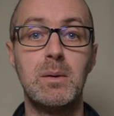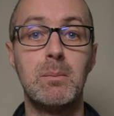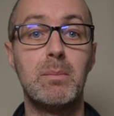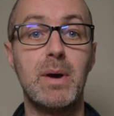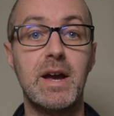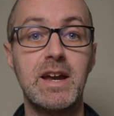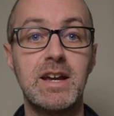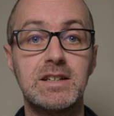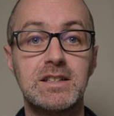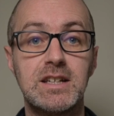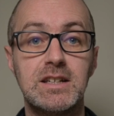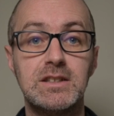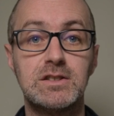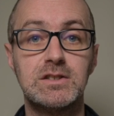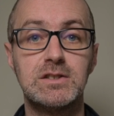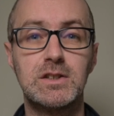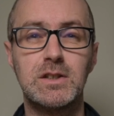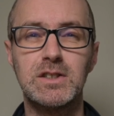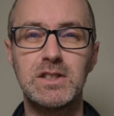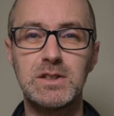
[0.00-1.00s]
Paying
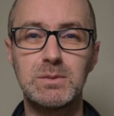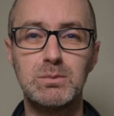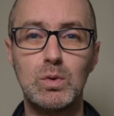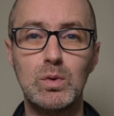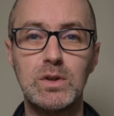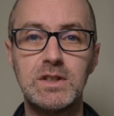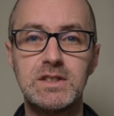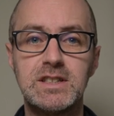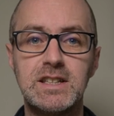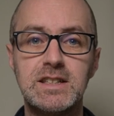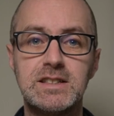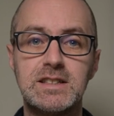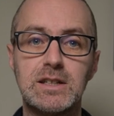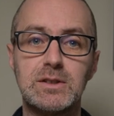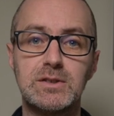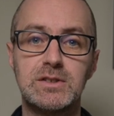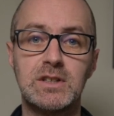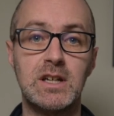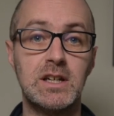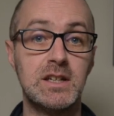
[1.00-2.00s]
attention to the smallest
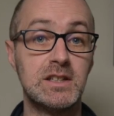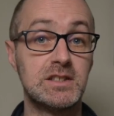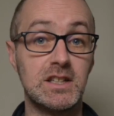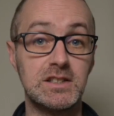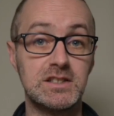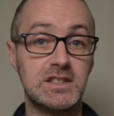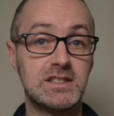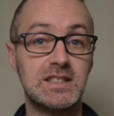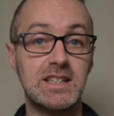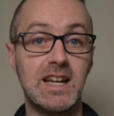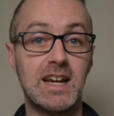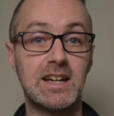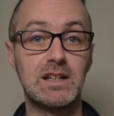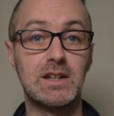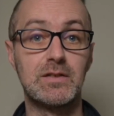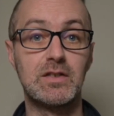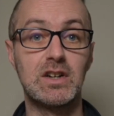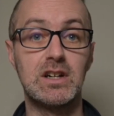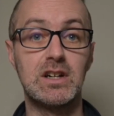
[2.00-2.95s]
details, such as the angle of a